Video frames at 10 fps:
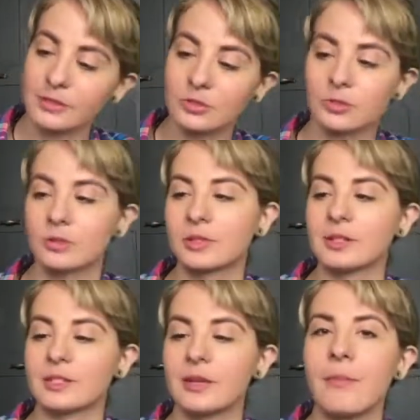Super
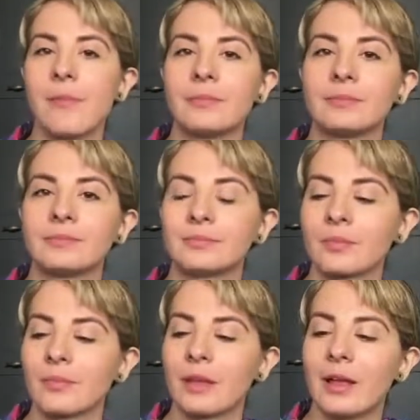tasty.
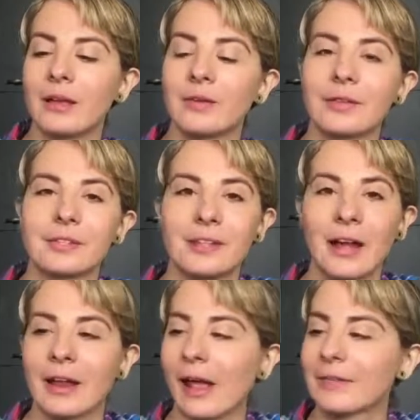And on the
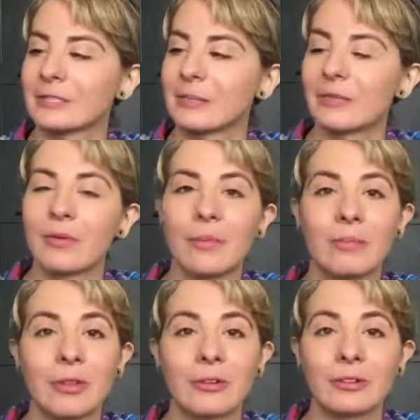side, I have some of
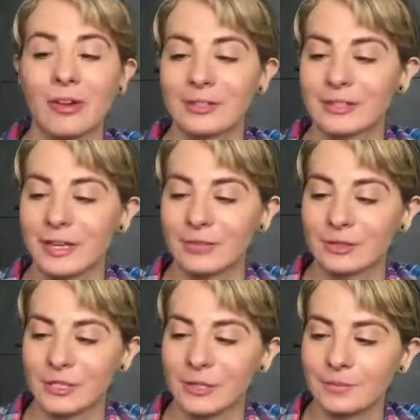mother-in-law's
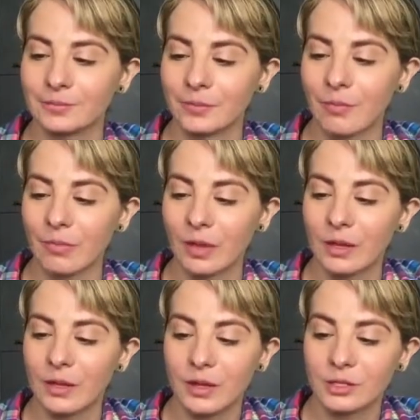kimchi.
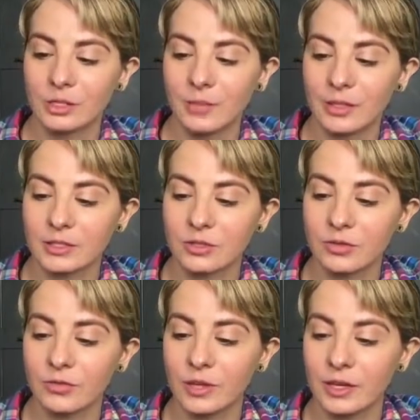She makes
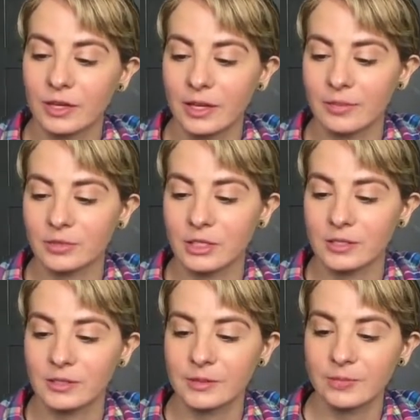2 vegan
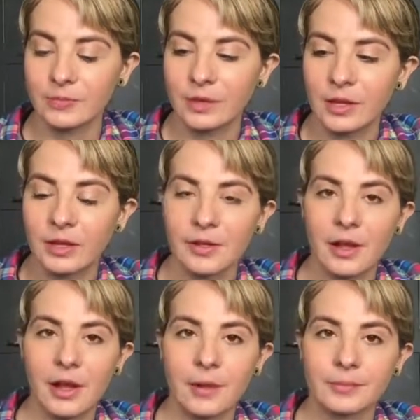kimchis.
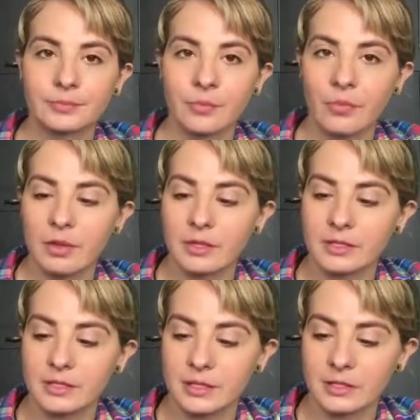
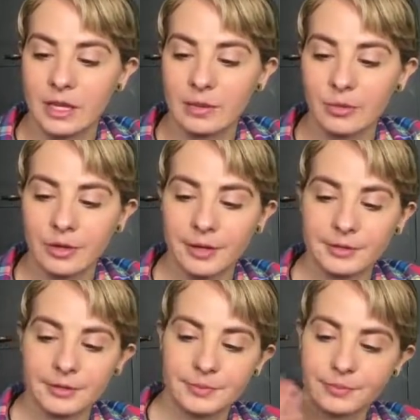This is the table
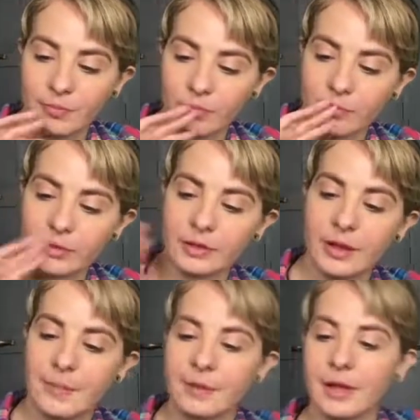cut
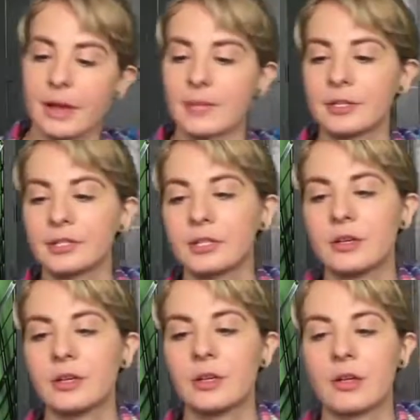Napa cabbage.
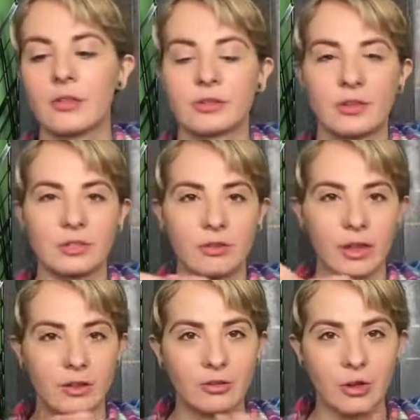There's also
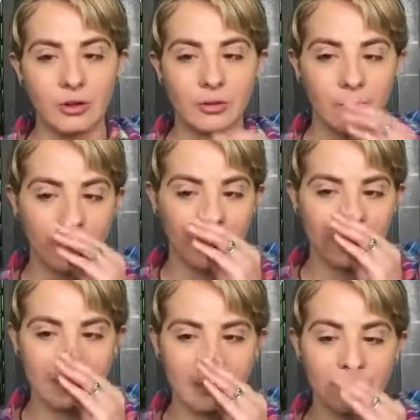like a longer one
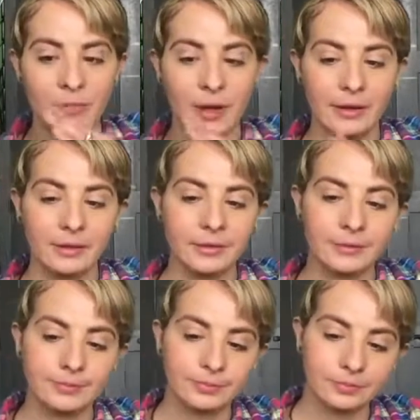that's mild.